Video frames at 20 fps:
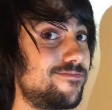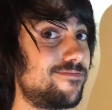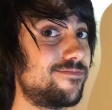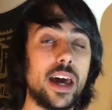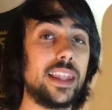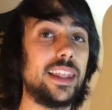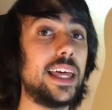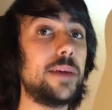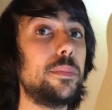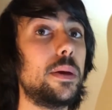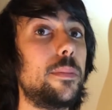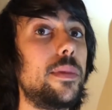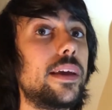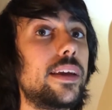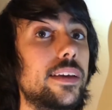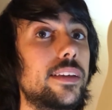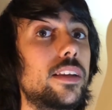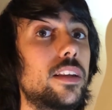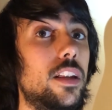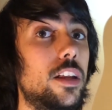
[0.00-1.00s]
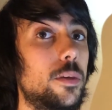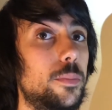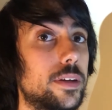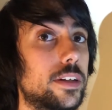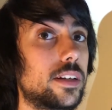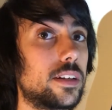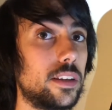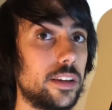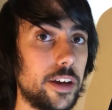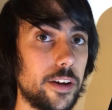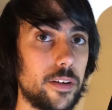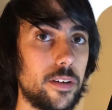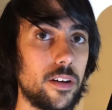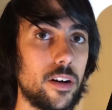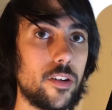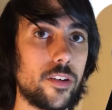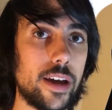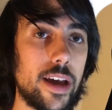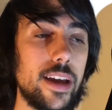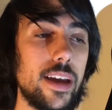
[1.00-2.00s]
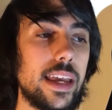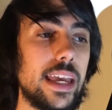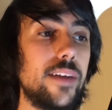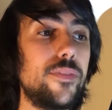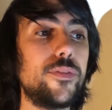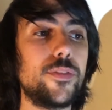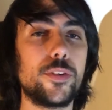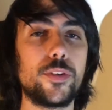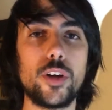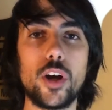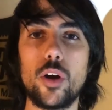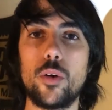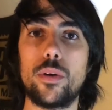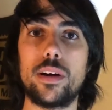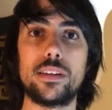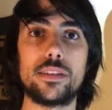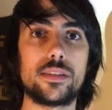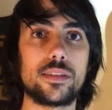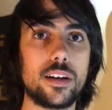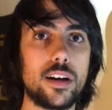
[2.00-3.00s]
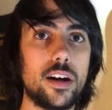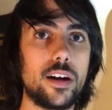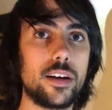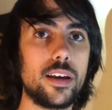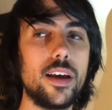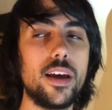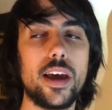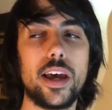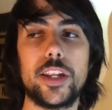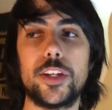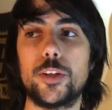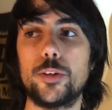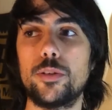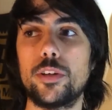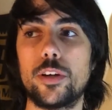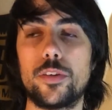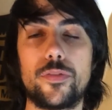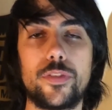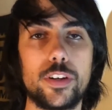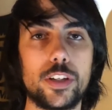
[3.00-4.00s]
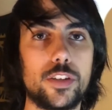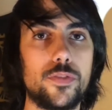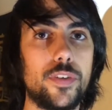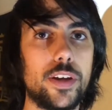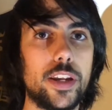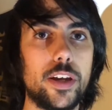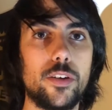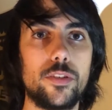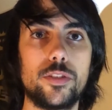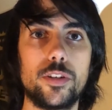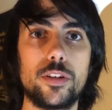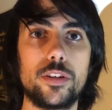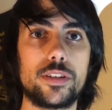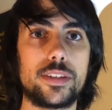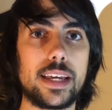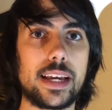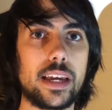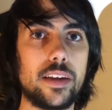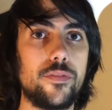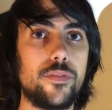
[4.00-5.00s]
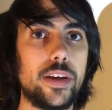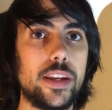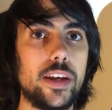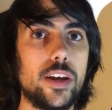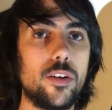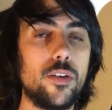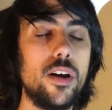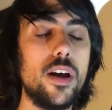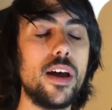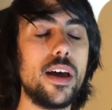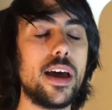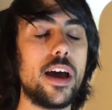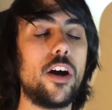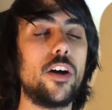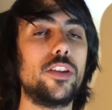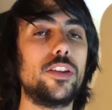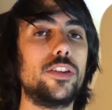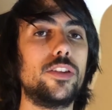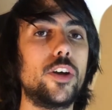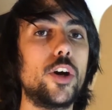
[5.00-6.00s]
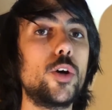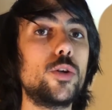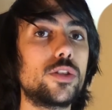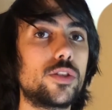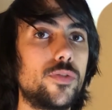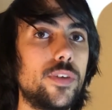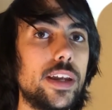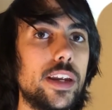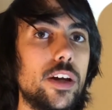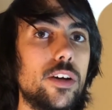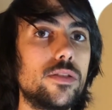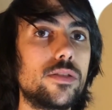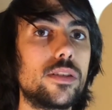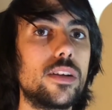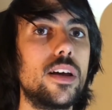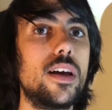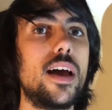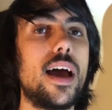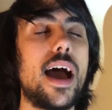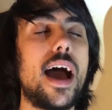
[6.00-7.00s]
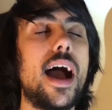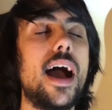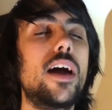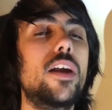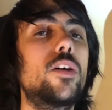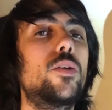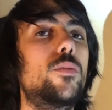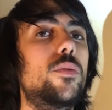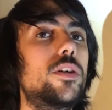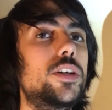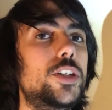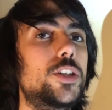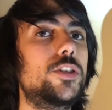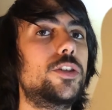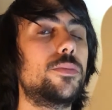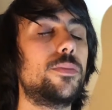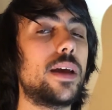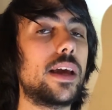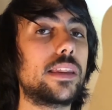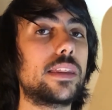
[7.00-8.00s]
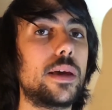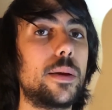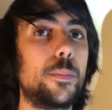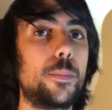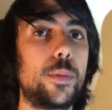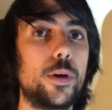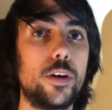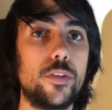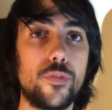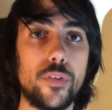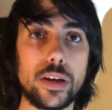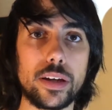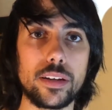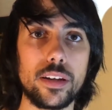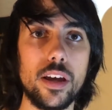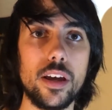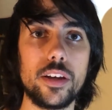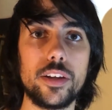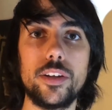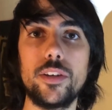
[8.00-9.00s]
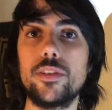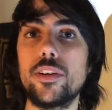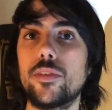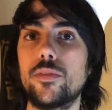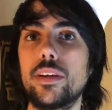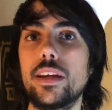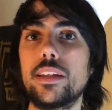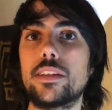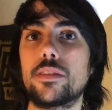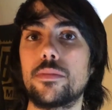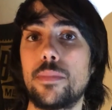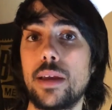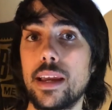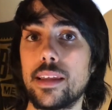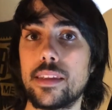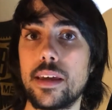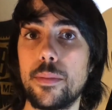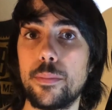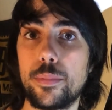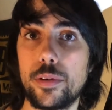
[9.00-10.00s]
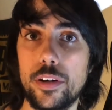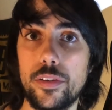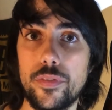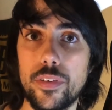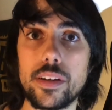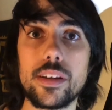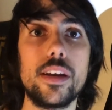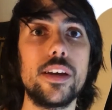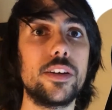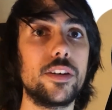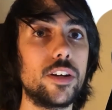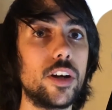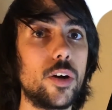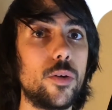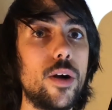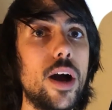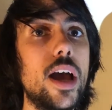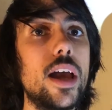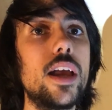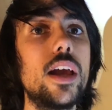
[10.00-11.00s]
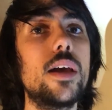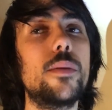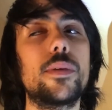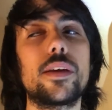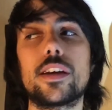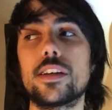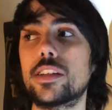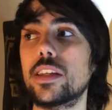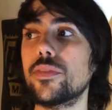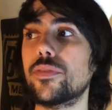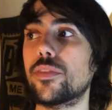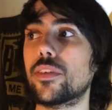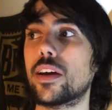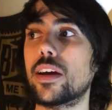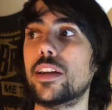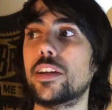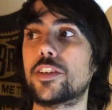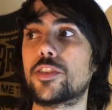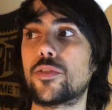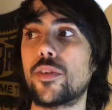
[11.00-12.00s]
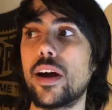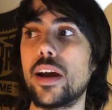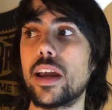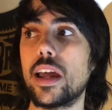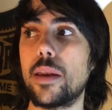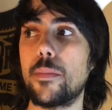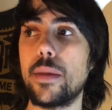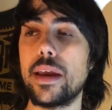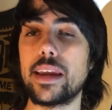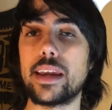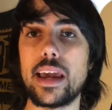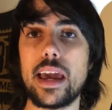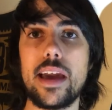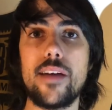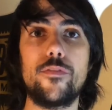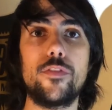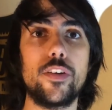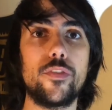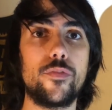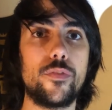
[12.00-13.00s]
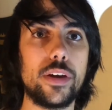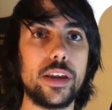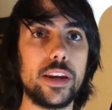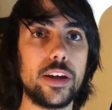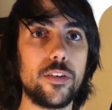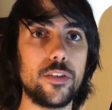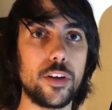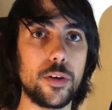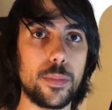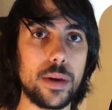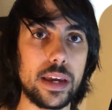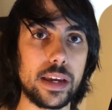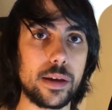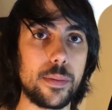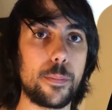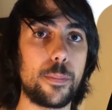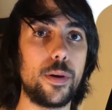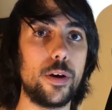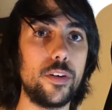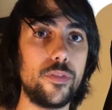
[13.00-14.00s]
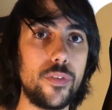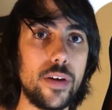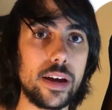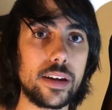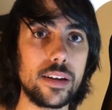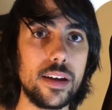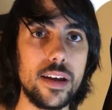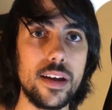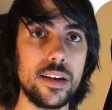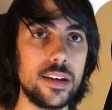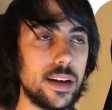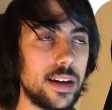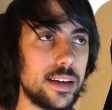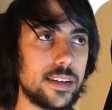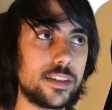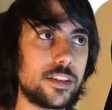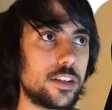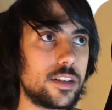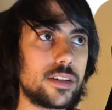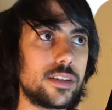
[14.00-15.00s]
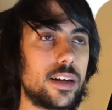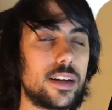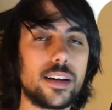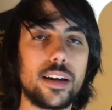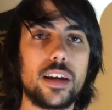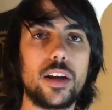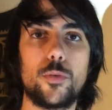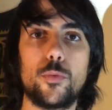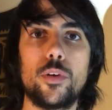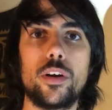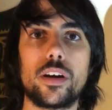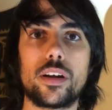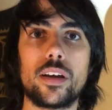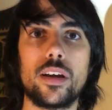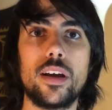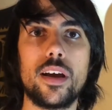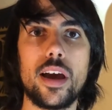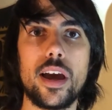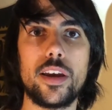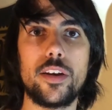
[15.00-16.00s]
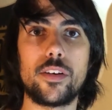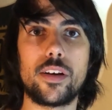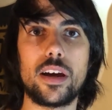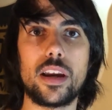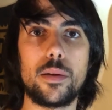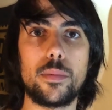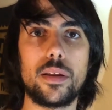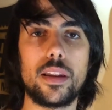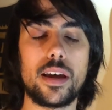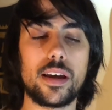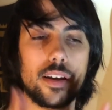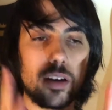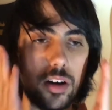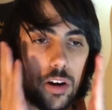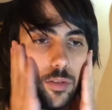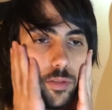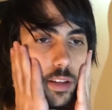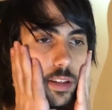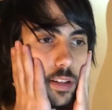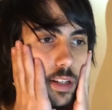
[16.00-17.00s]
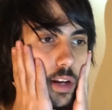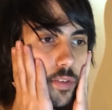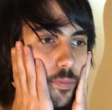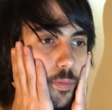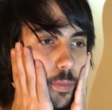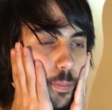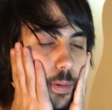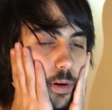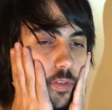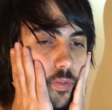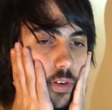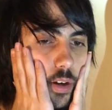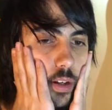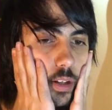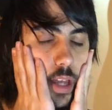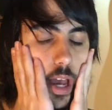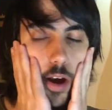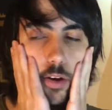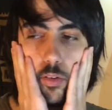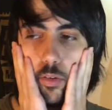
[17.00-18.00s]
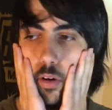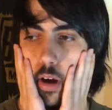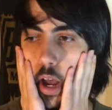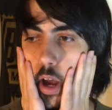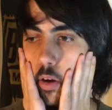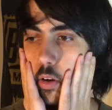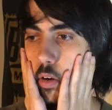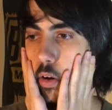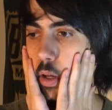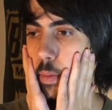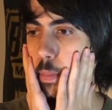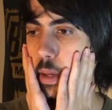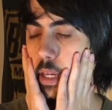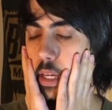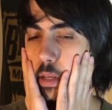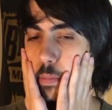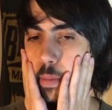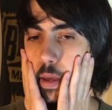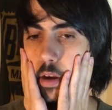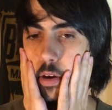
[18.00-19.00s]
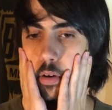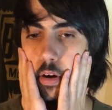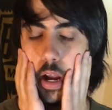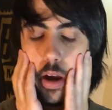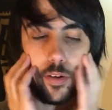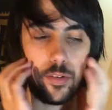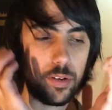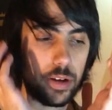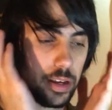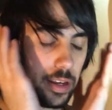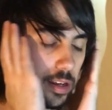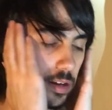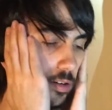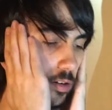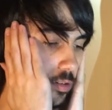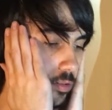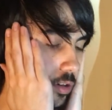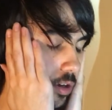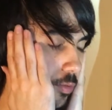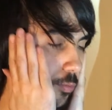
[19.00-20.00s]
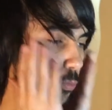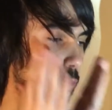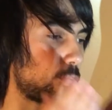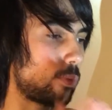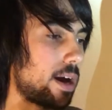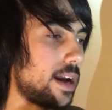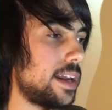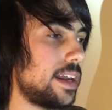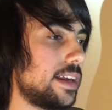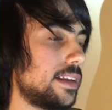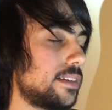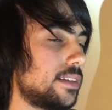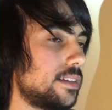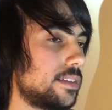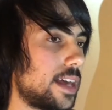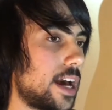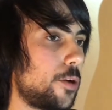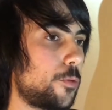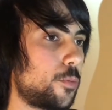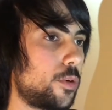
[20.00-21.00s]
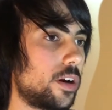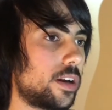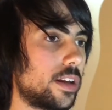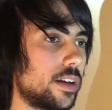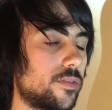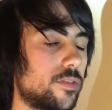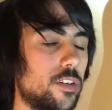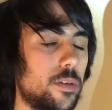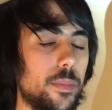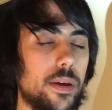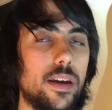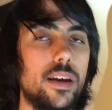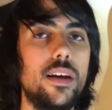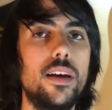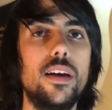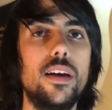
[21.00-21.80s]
And let me make it a little bit clearer, okay? If you go and start and do your first video, do your second video, on those videos, I don't want you to make them perfect. You don't need to make them perfect. You know why? Because if you're gonna try and make every video you make perfect, it's just not gonna work. And you're gonna be like, oh, that's not perfect. How do how do I make it better? How do I? Uh, no, why isn't that working for me?